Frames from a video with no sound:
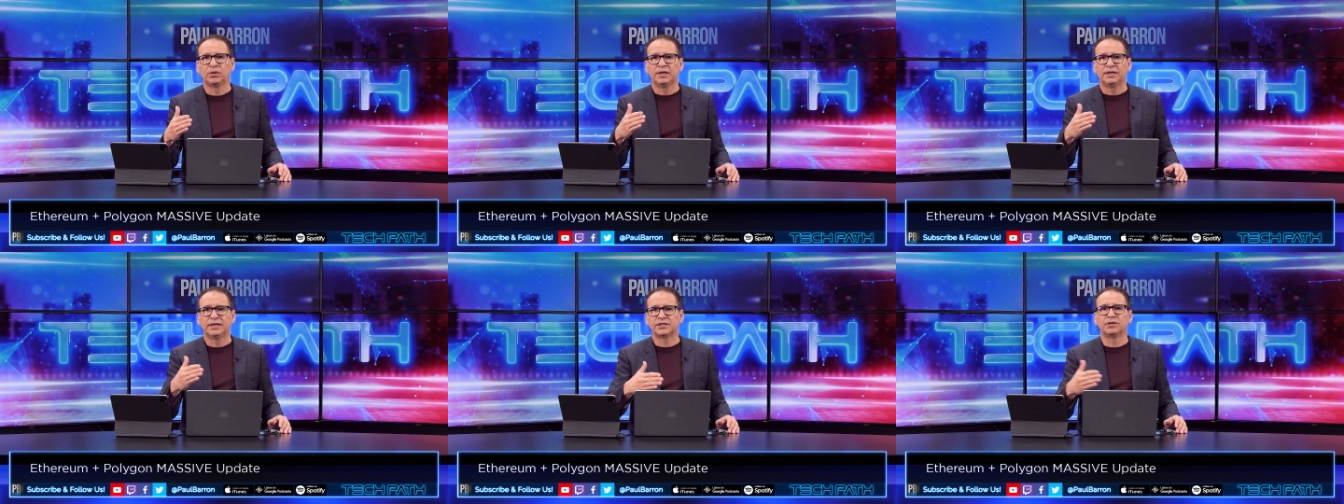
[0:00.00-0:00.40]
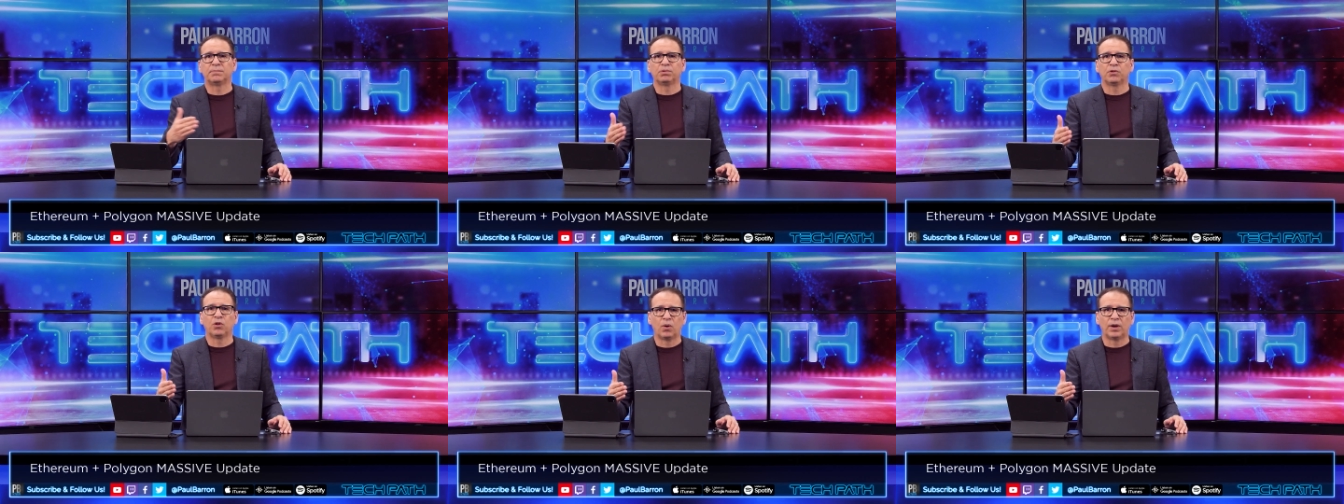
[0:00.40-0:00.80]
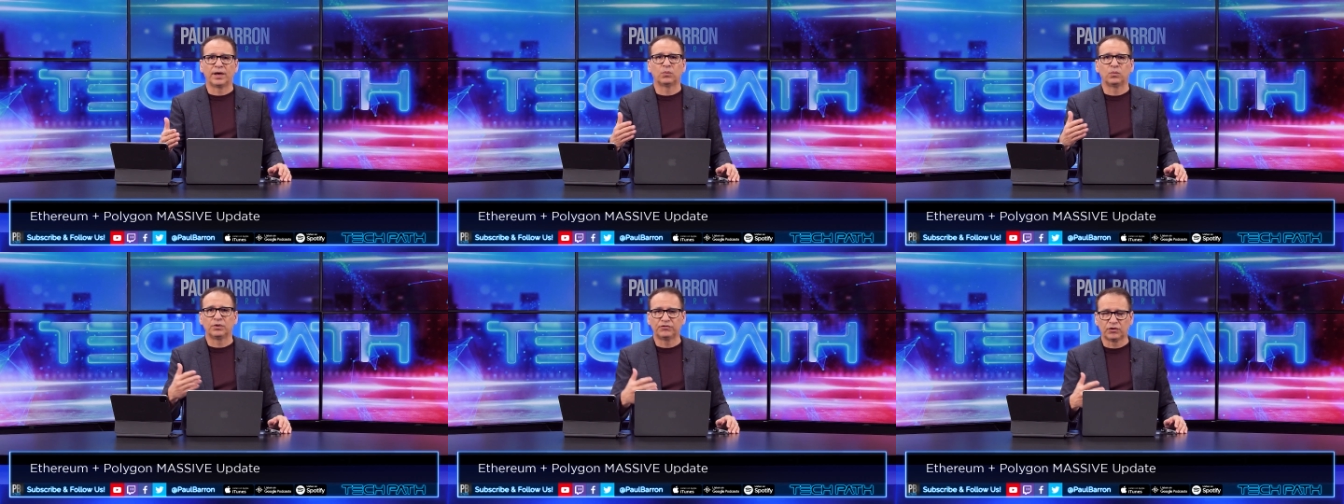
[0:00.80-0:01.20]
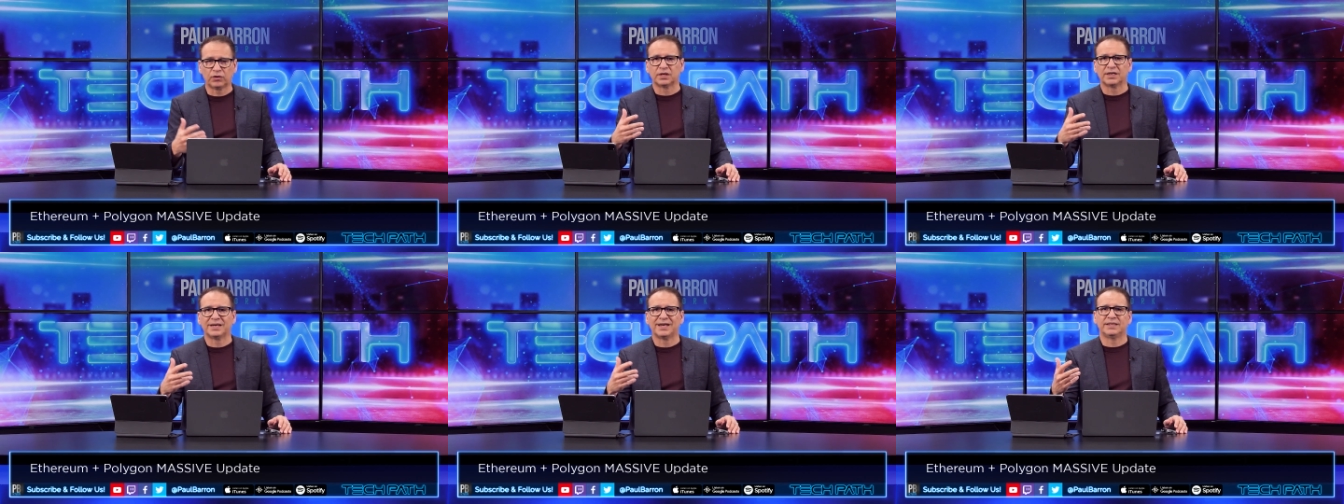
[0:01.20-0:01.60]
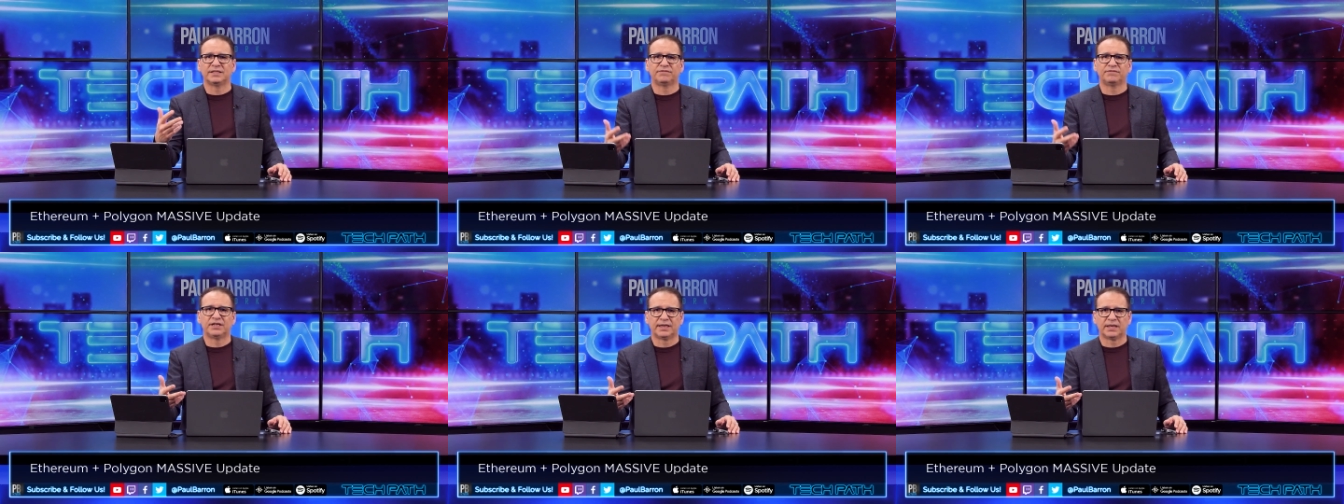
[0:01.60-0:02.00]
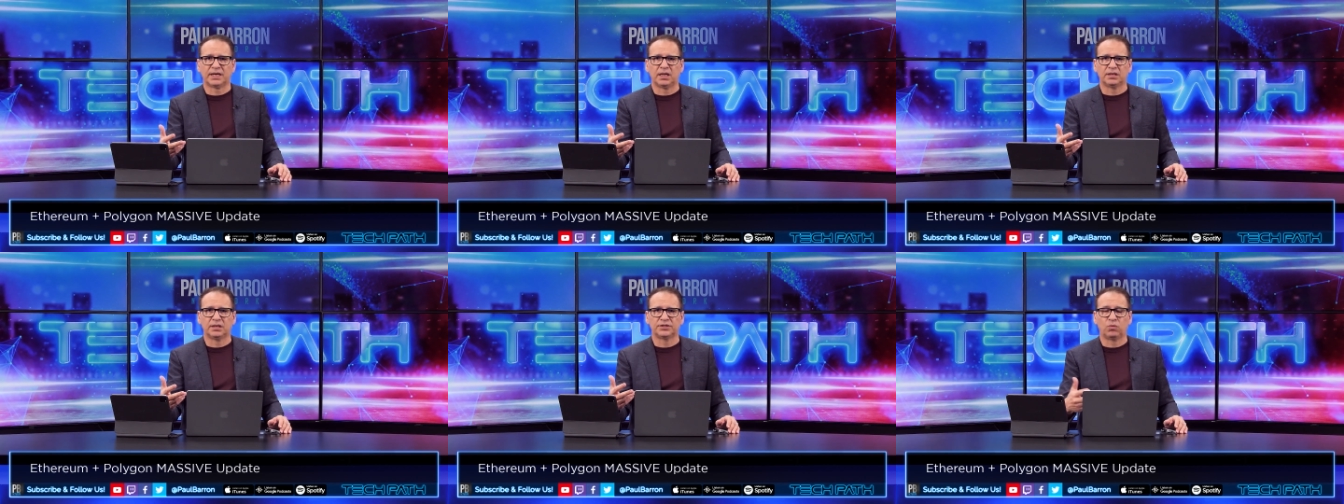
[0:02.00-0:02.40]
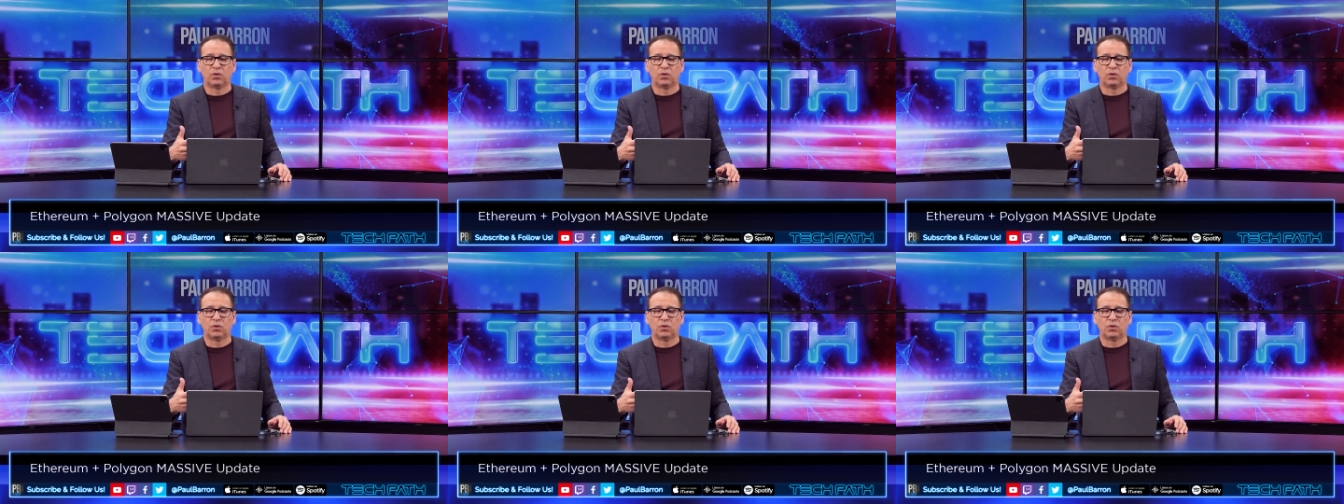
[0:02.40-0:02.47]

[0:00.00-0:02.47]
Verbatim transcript: is deploying with certain kinds of technology,